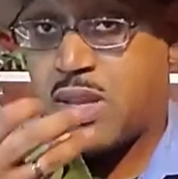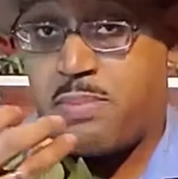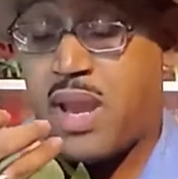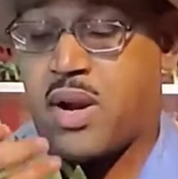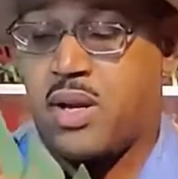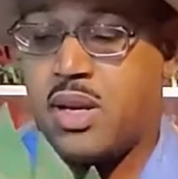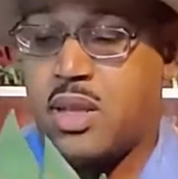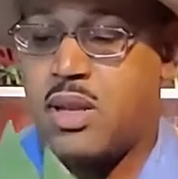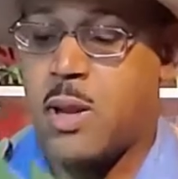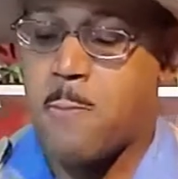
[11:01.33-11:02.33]
a parrot,
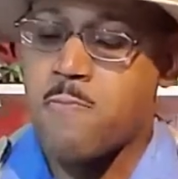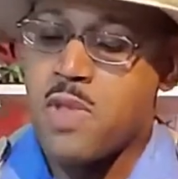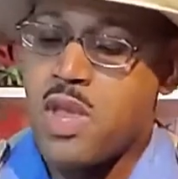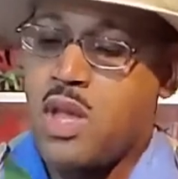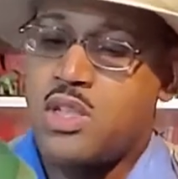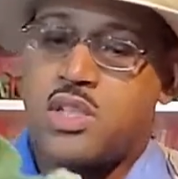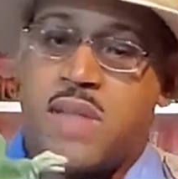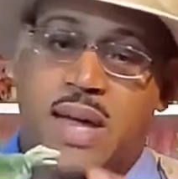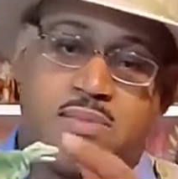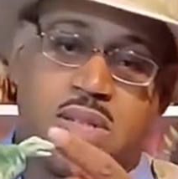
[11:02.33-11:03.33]
you know. So
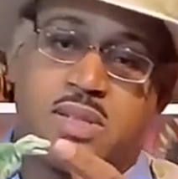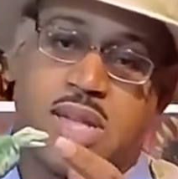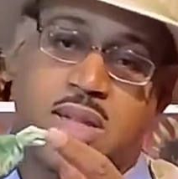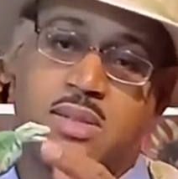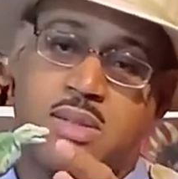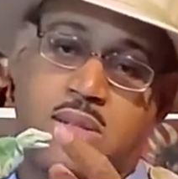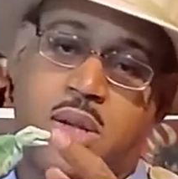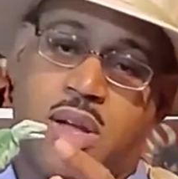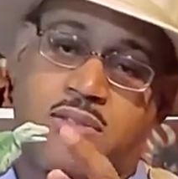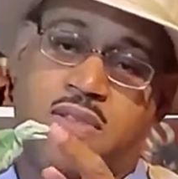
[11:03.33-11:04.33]
that, this is like a, you
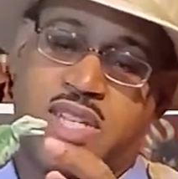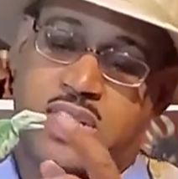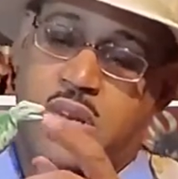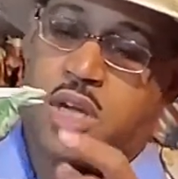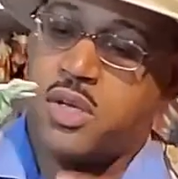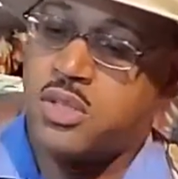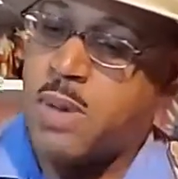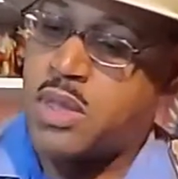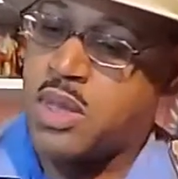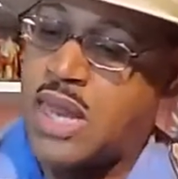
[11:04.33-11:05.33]
know, like a fleshy nose,
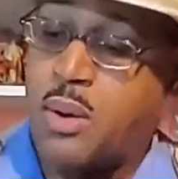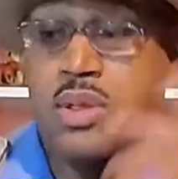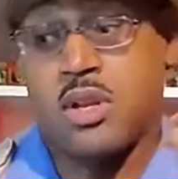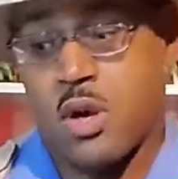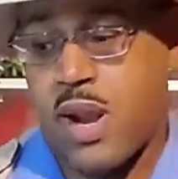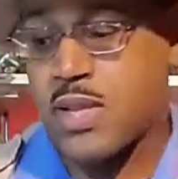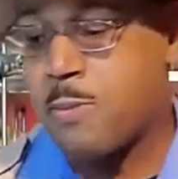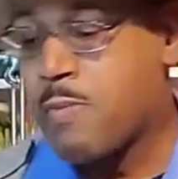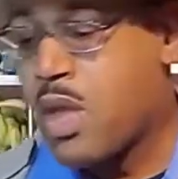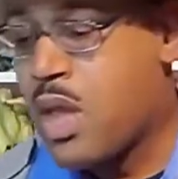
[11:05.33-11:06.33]
basically. That was incorrect.
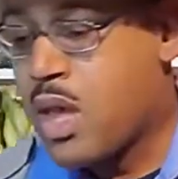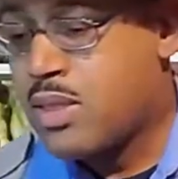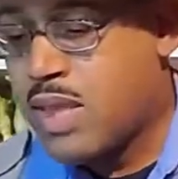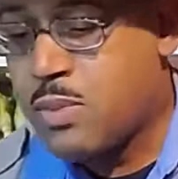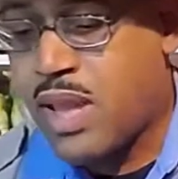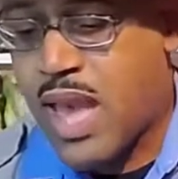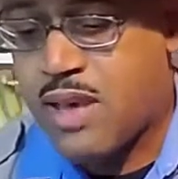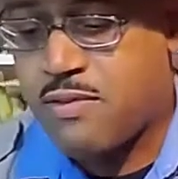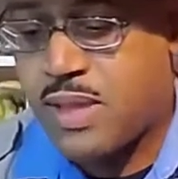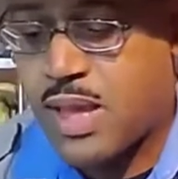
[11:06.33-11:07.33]
Then we
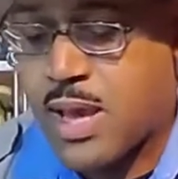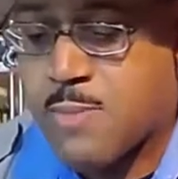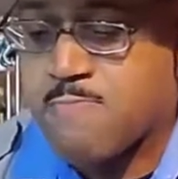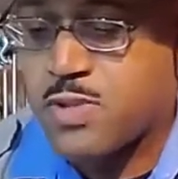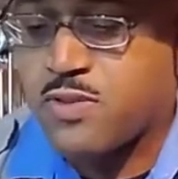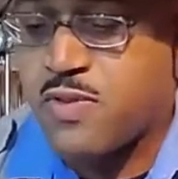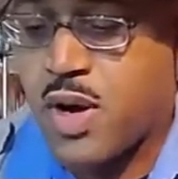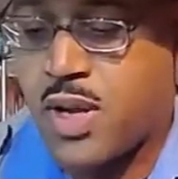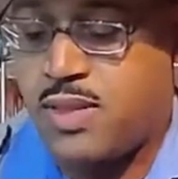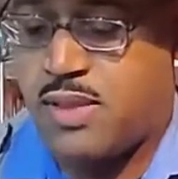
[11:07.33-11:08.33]
have the um,
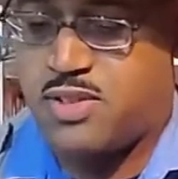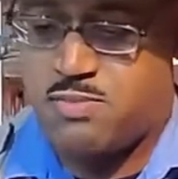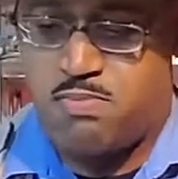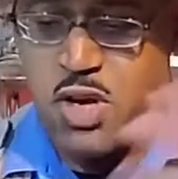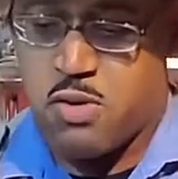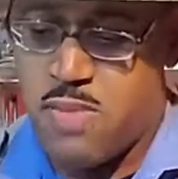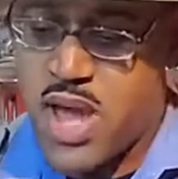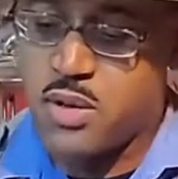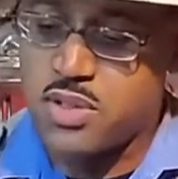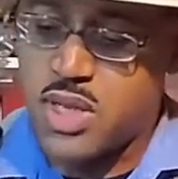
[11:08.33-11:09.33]
Safari, these bigger
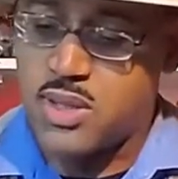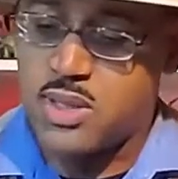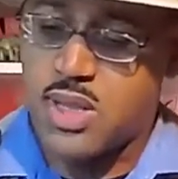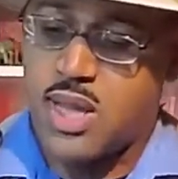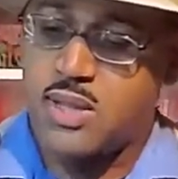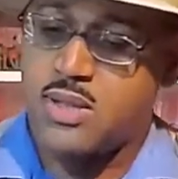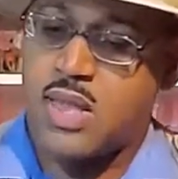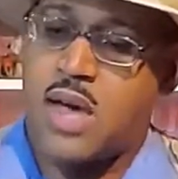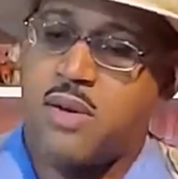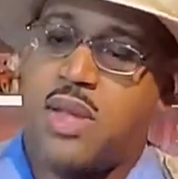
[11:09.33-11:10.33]
models, like this guy, this
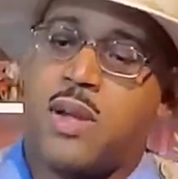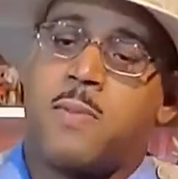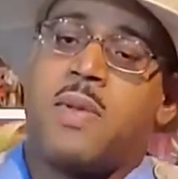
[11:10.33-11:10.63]
gal here,